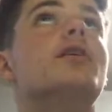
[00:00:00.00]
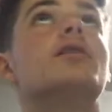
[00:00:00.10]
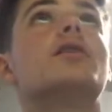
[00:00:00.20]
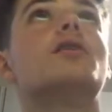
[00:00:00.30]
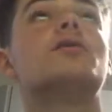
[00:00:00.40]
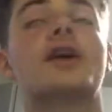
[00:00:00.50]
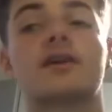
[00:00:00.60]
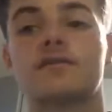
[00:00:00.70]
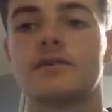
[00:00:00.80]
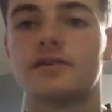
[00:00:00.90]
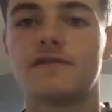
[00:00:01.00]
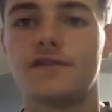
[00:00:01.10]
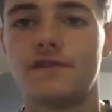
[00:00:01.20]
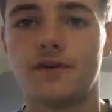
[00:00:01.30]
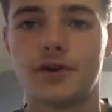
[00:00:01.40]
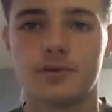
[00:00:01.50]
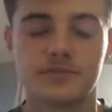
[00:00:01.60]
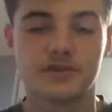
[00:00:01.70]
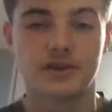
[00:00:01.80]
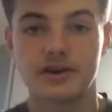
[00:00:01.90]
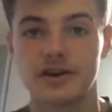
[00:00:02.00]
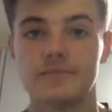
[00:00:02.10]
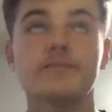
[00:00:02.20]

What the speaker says: Goal kick for Fulham, sorry.